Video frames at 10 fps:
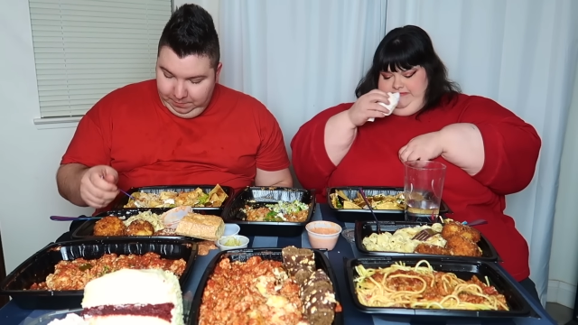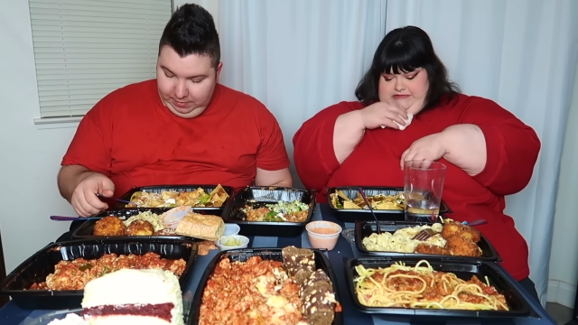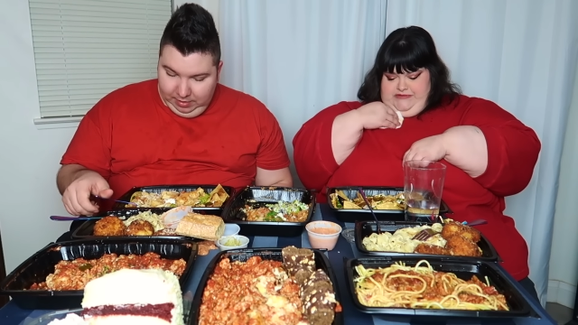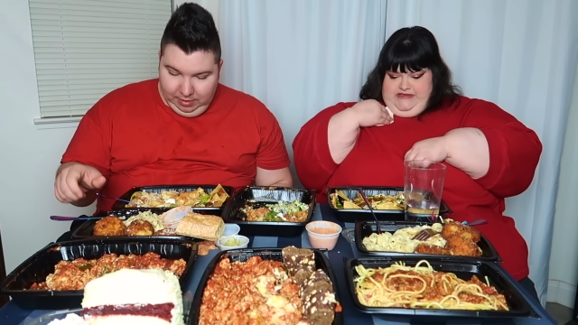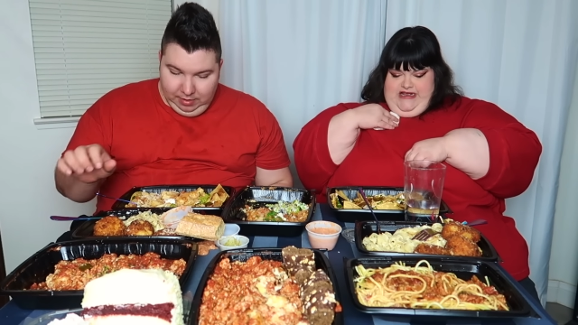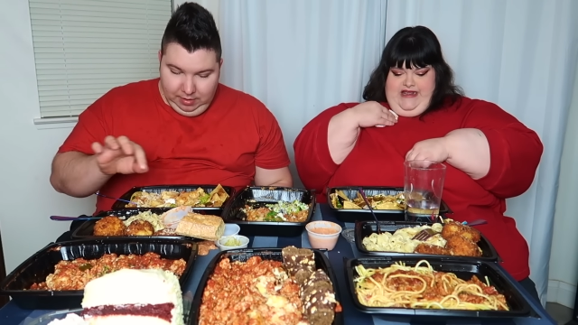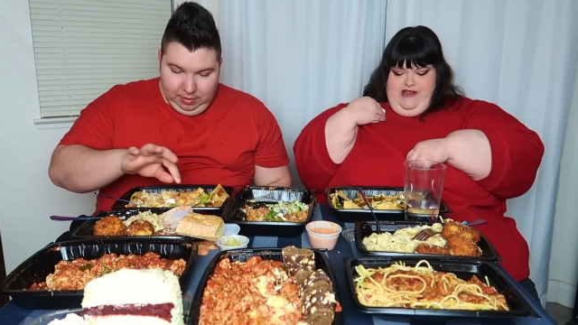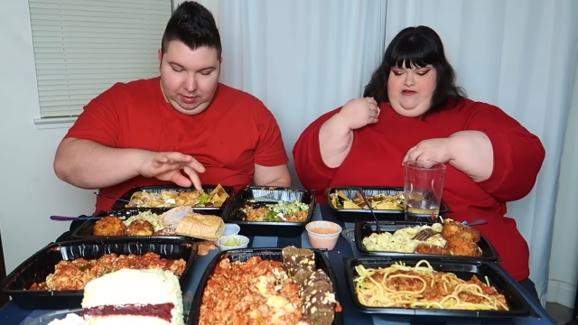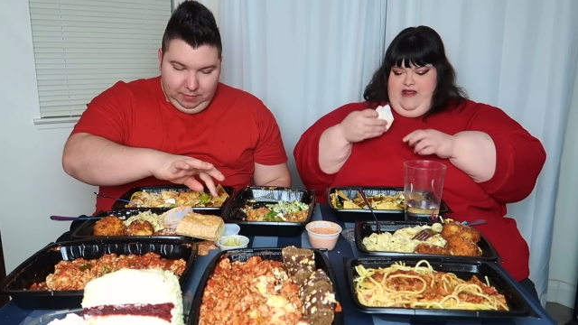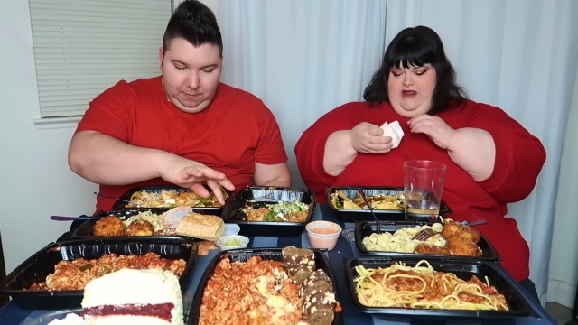Speaker 1: I was like,
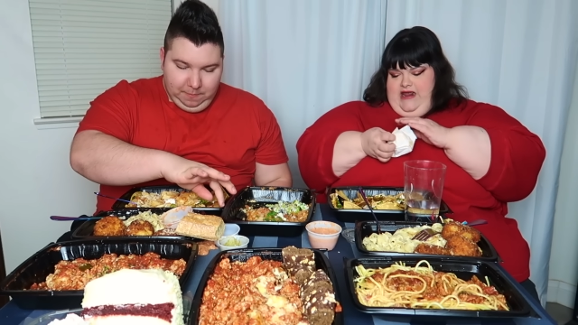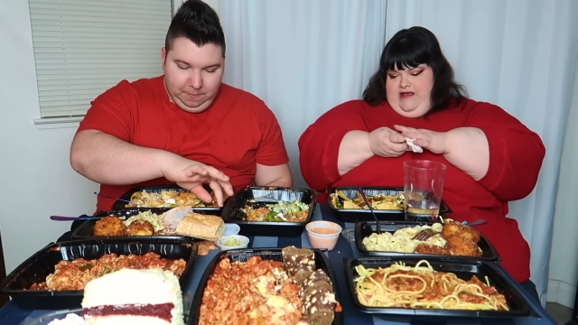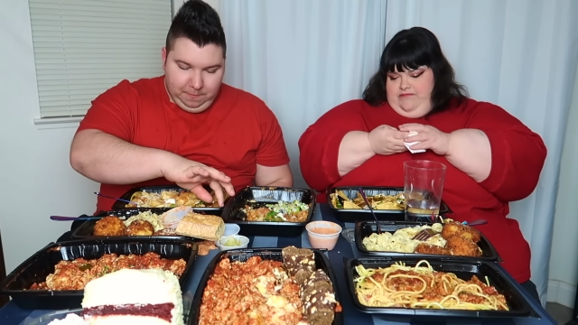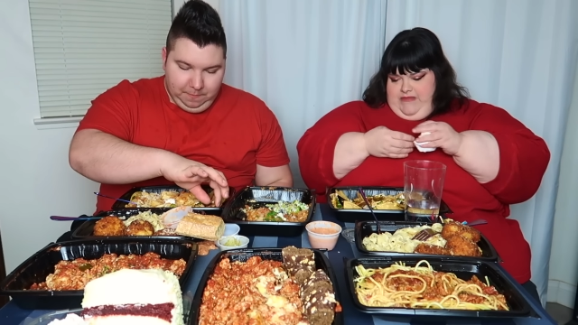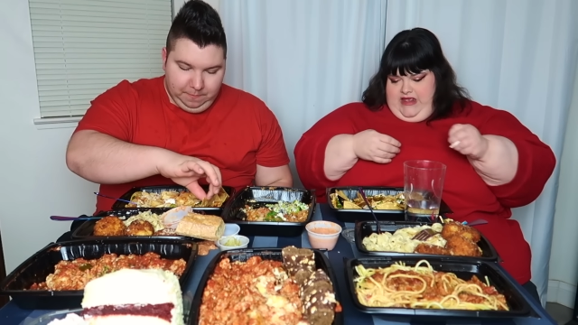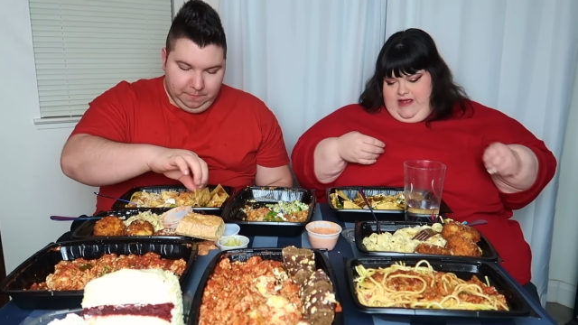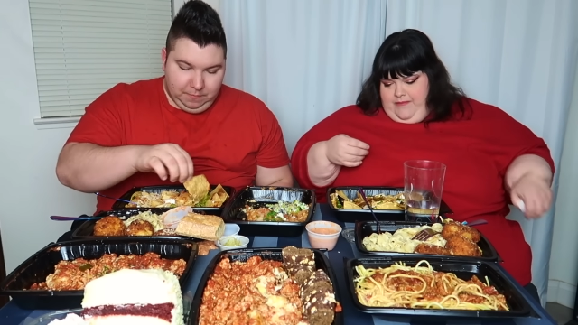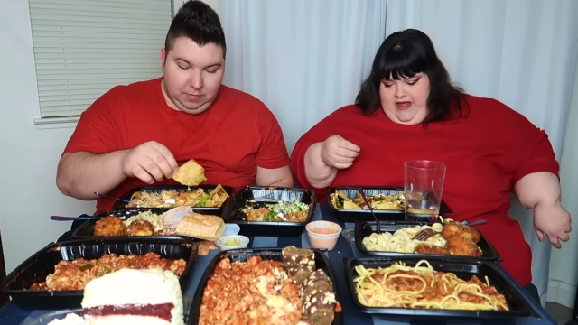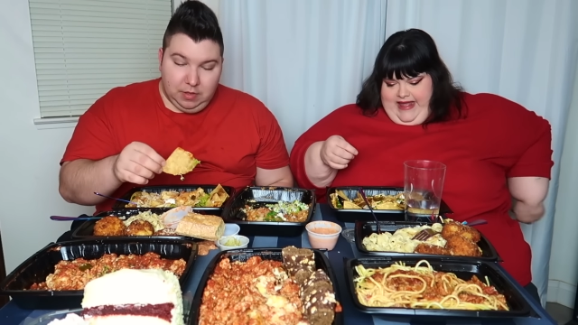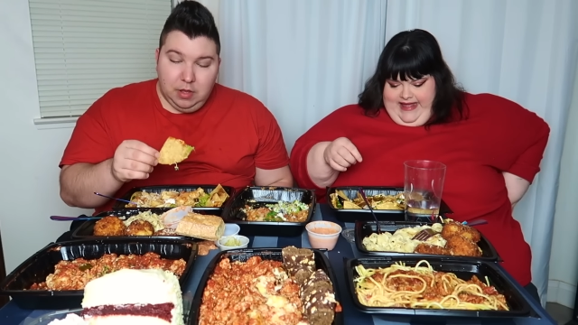you ain't eating me, I'm
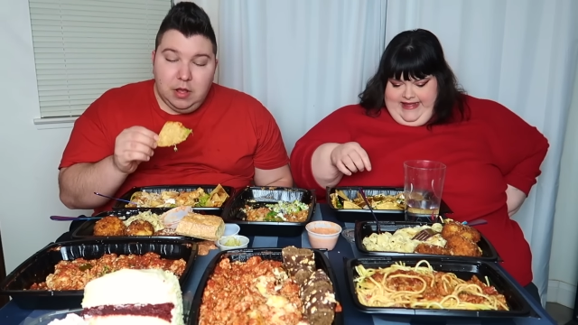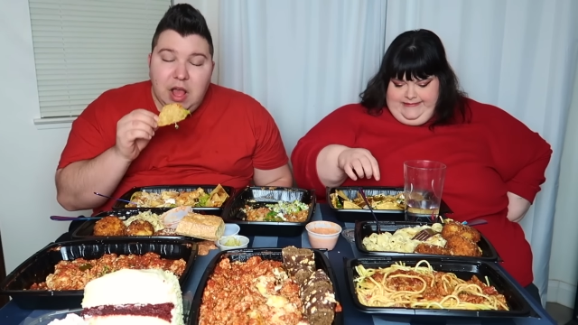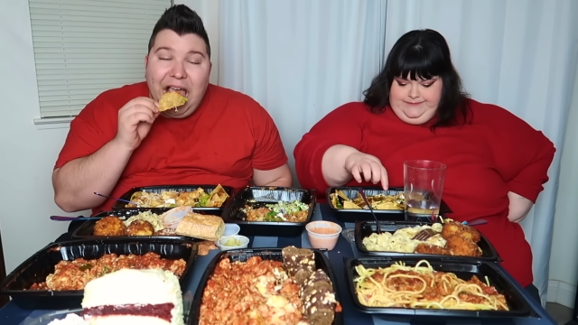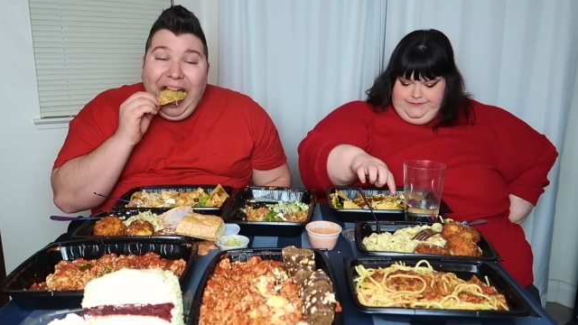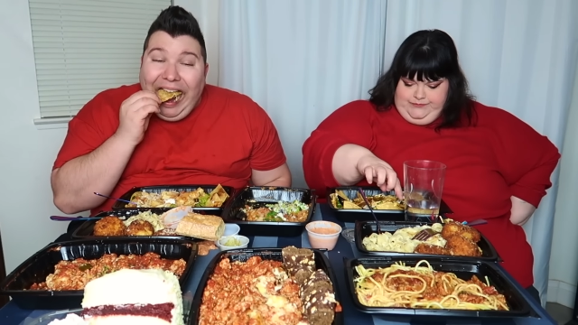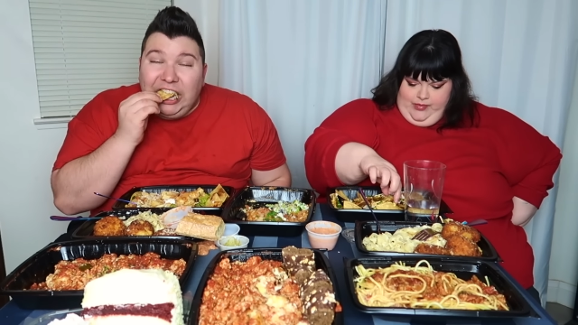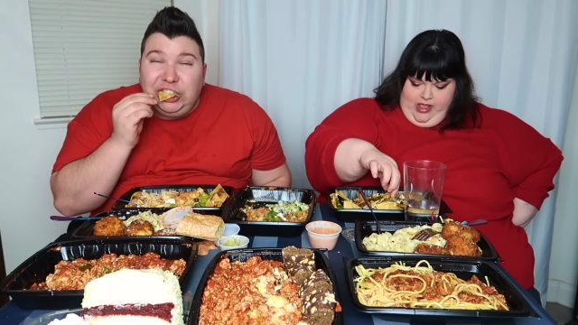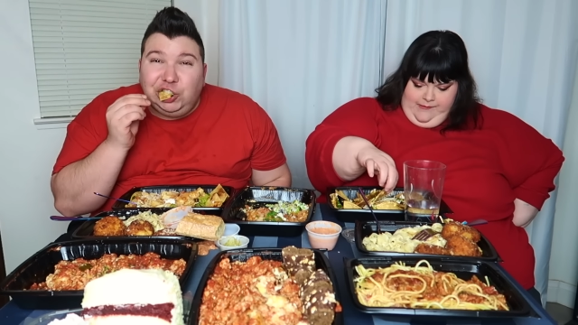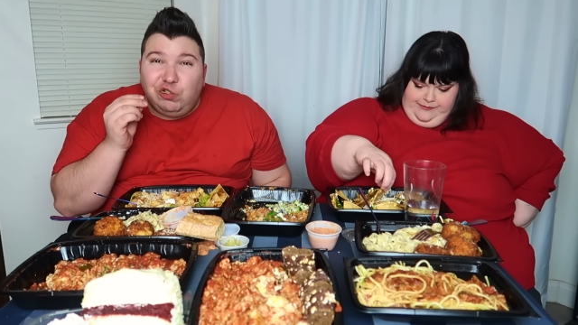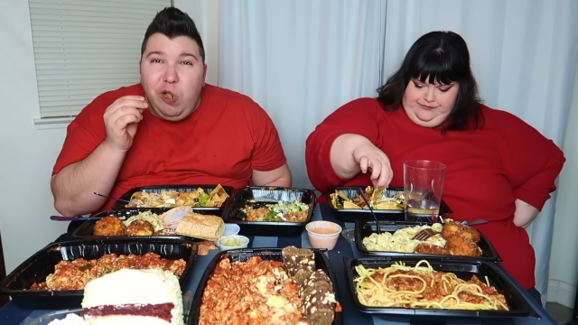a hot.
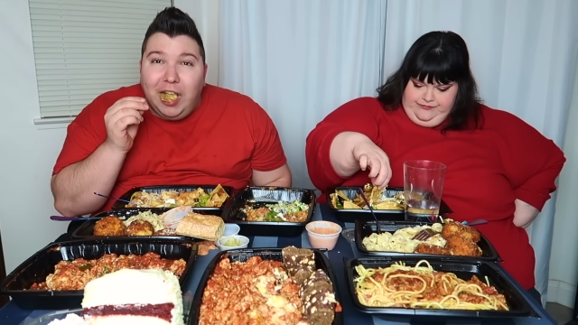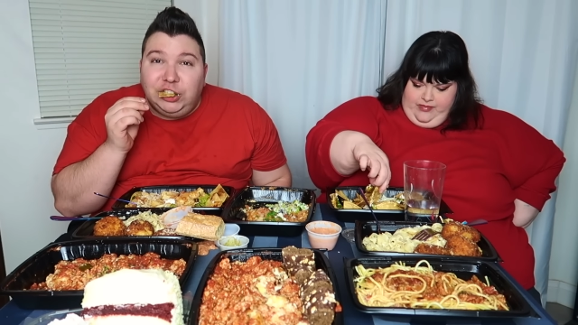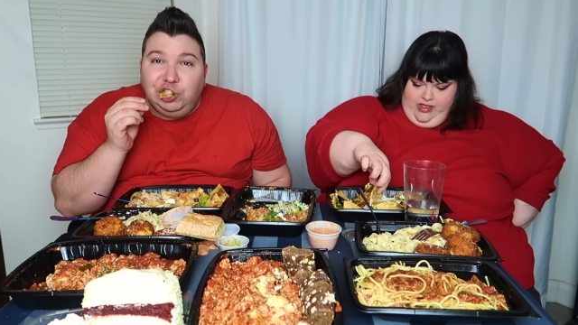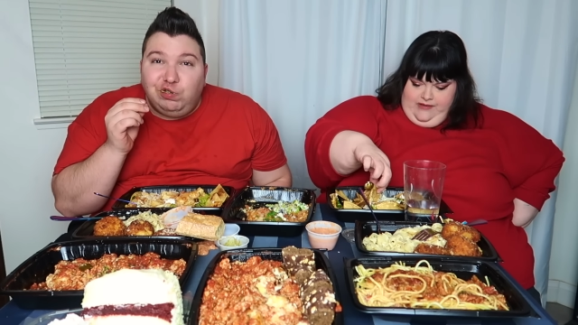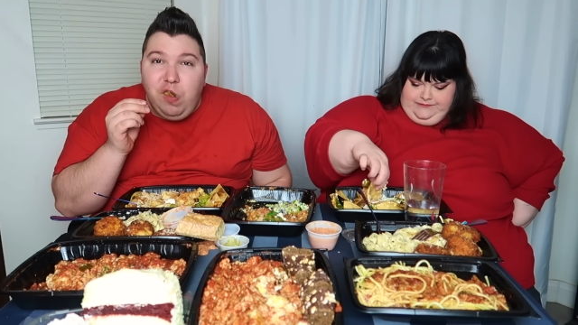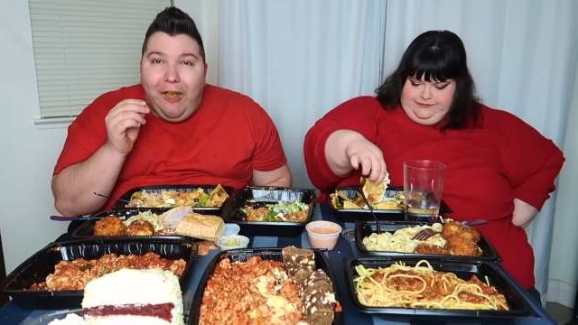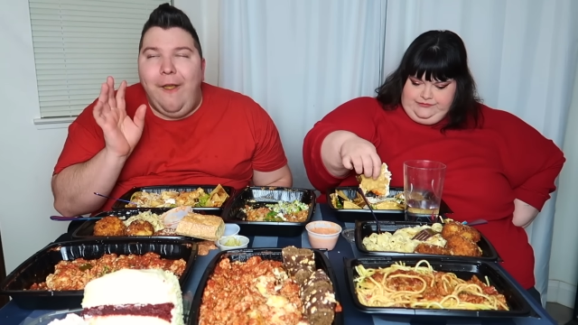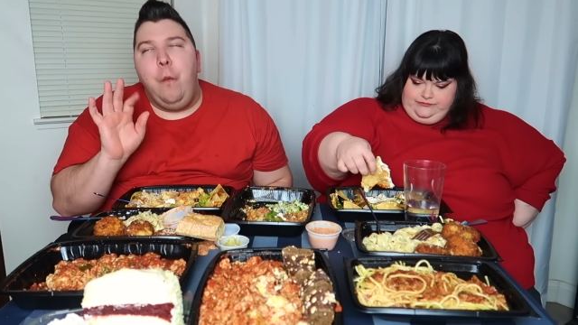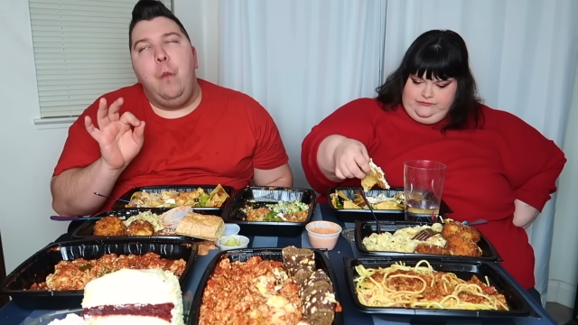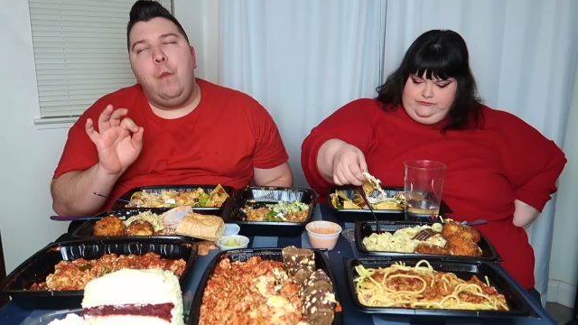
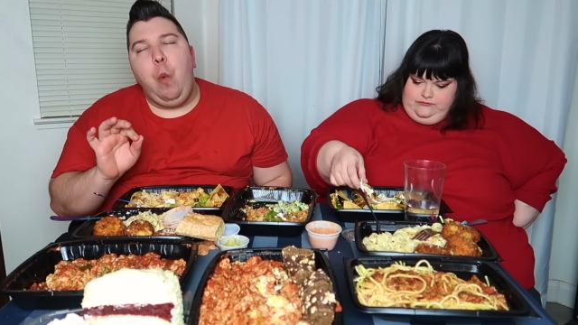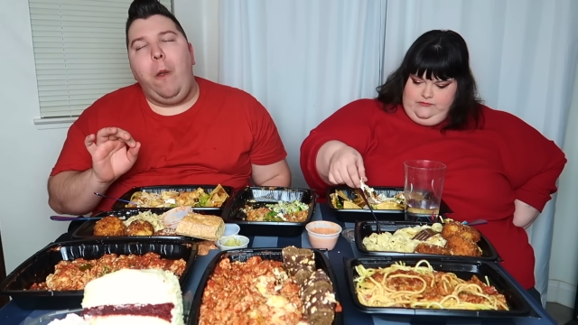Um.